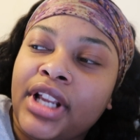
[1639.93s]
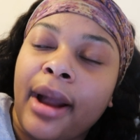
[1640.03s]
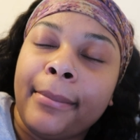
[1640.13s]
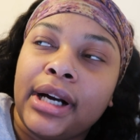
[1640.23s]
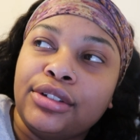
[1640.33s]

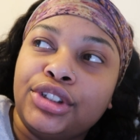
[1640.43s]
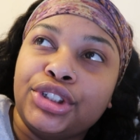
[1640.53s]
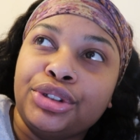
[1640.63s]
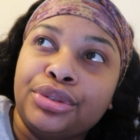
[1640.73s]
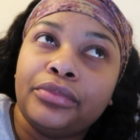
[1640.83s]
I'm about
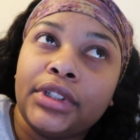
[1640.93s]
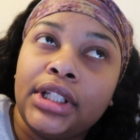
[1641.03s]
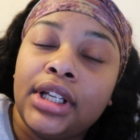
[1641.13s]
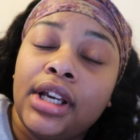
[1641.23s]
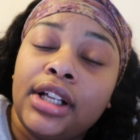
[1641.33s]
to
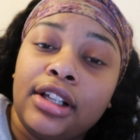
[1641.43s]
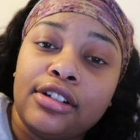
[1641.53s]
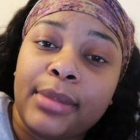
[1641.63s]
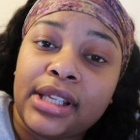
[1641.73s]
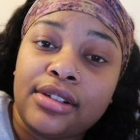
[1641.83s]

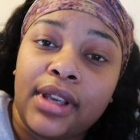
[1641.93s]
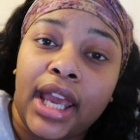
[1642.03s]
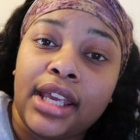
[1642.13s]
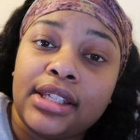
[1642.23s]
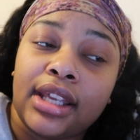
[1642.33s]
close my
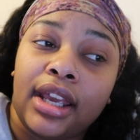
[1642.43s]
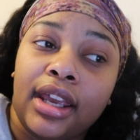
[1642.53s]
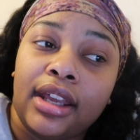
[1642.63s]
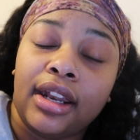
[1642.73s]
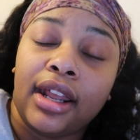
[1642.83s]
suitcase
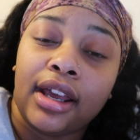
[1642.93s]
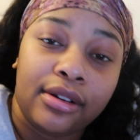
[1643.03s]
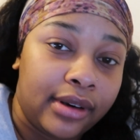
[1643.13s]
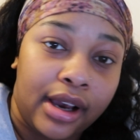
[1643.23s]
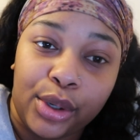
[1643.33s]
and head
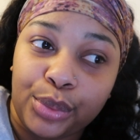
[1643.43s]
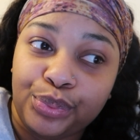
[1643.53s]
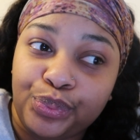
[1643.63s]
on out.